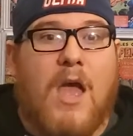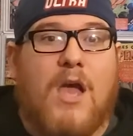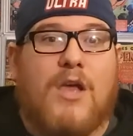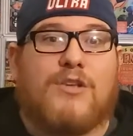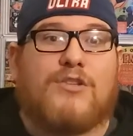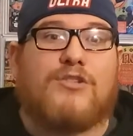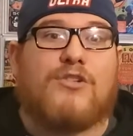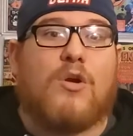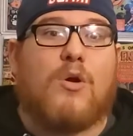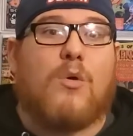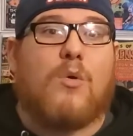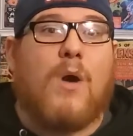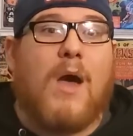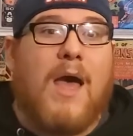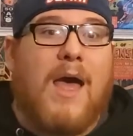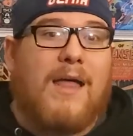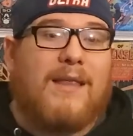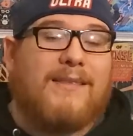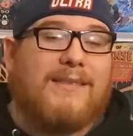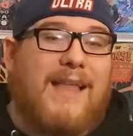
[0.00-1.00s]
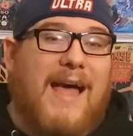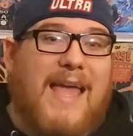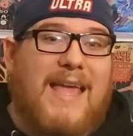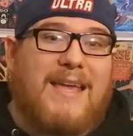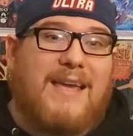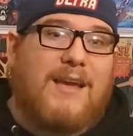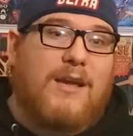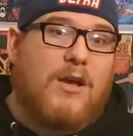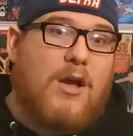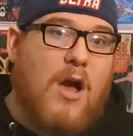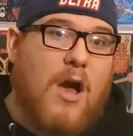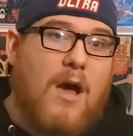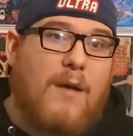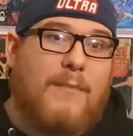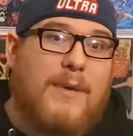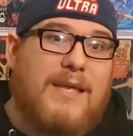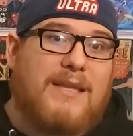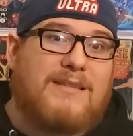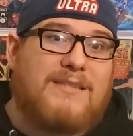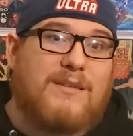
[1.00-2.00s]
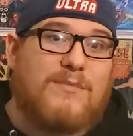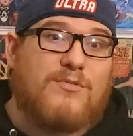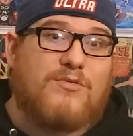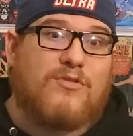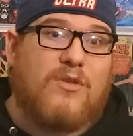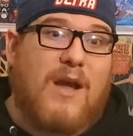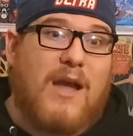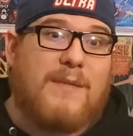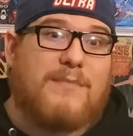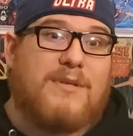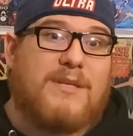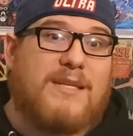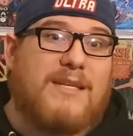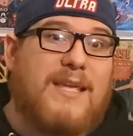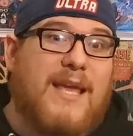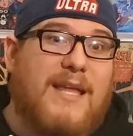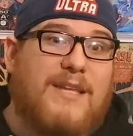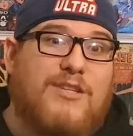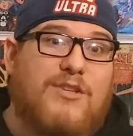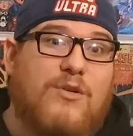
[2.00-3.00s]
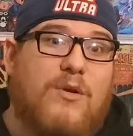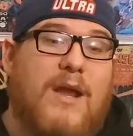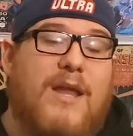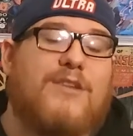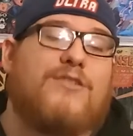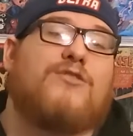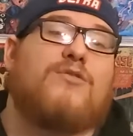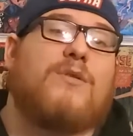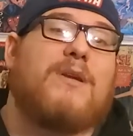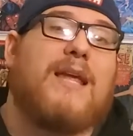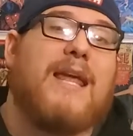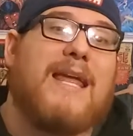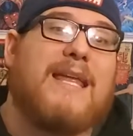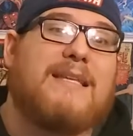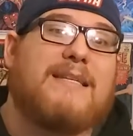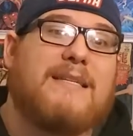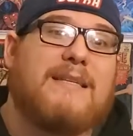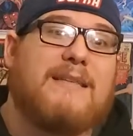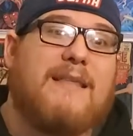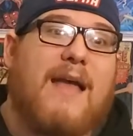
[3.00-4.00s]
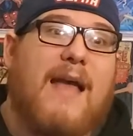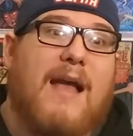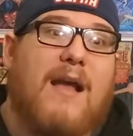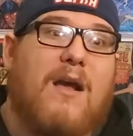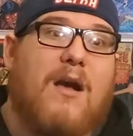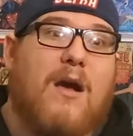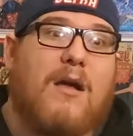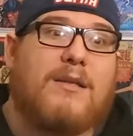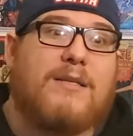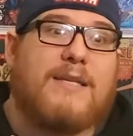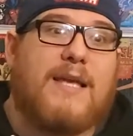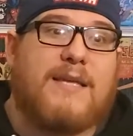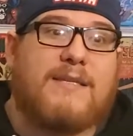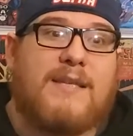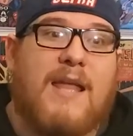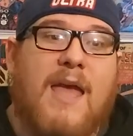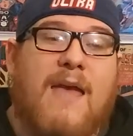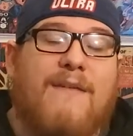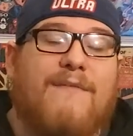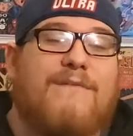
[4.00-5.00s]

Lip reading: So like, comment, and subscribe to get your entry into that contest.